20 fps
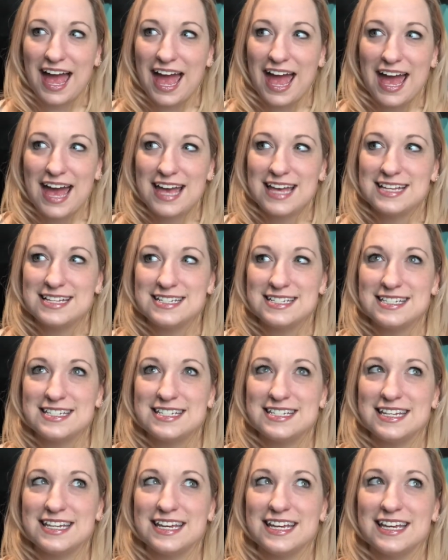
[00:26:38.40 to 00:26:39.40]
And
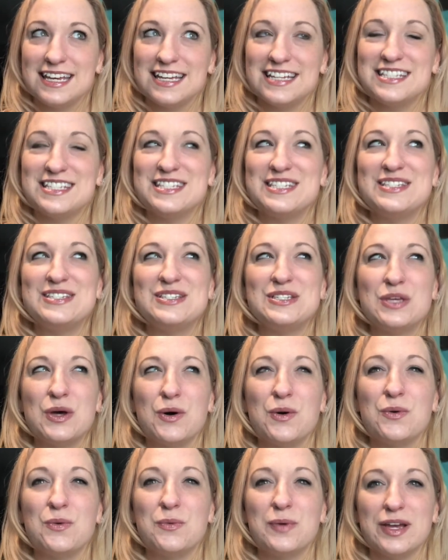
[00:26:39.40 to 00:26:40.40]
it's
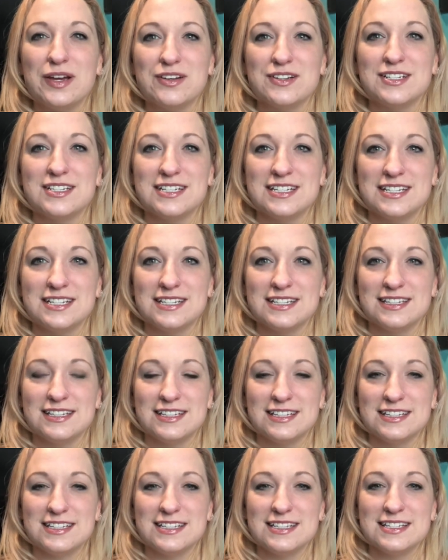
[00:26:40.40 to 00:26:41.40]
so weird to
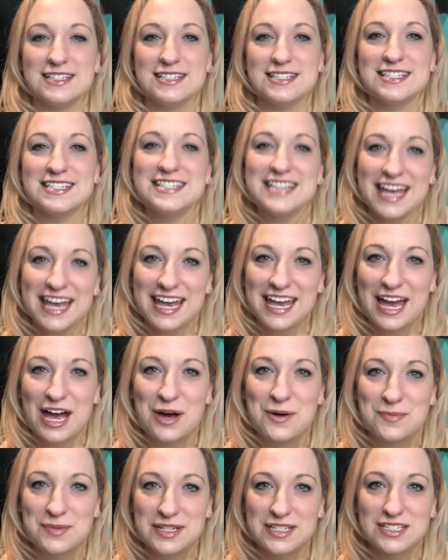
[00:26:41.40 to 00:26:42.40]
say
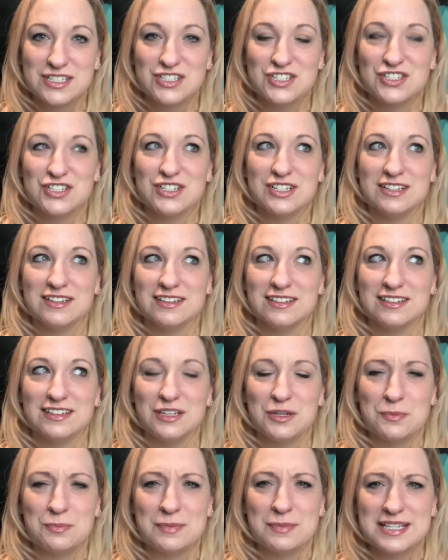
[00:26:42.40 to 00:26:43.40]
how much
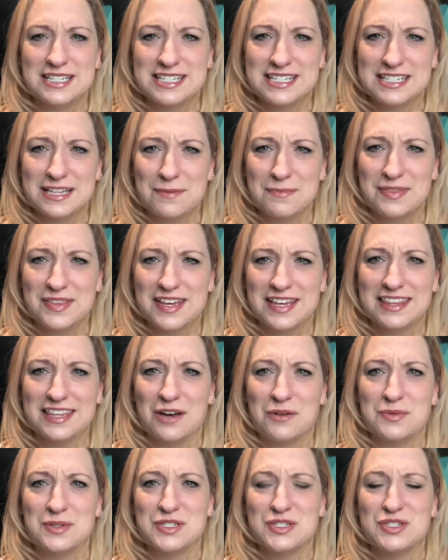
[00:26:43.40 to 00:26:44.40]
you miss something that
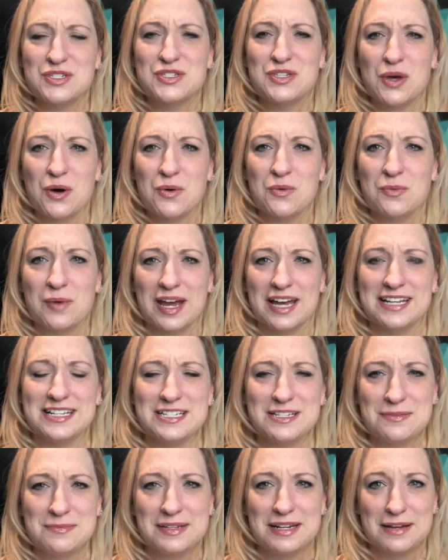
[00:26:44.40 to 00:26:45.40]
was so
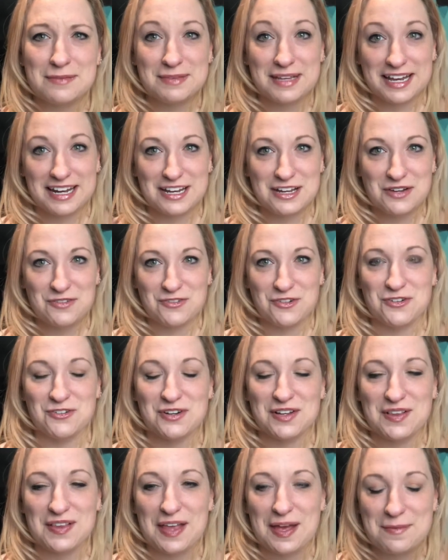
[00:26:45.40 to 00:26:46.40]
random and I'm getting
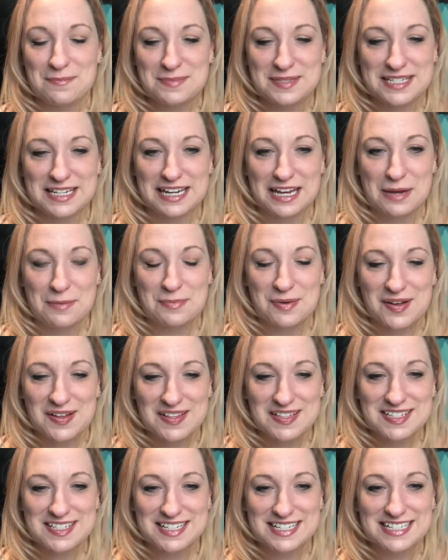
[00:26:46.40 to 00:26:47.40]
verklempt and I
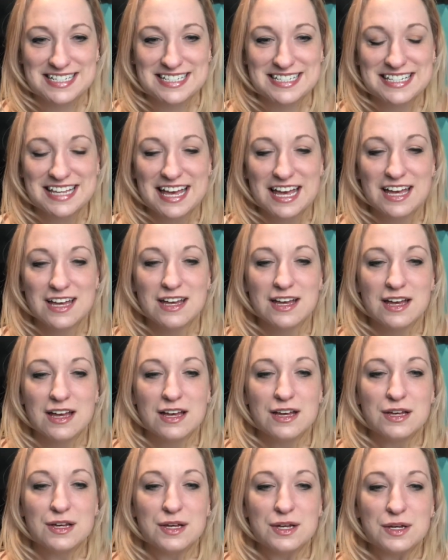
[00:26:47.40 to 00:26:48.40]
apologize.
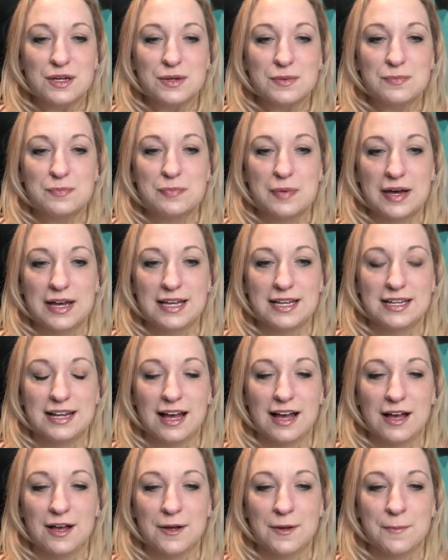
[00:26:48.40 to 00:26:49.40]
But
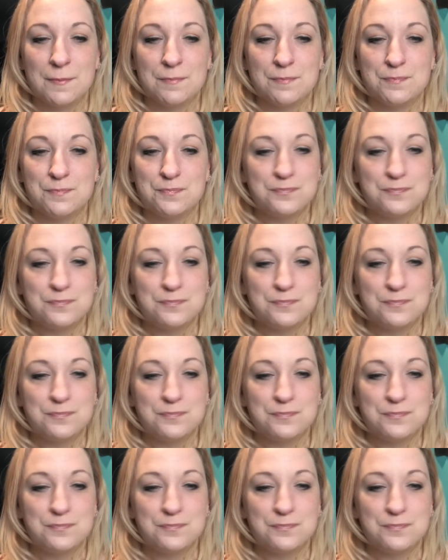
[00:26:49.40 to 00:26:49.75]
um,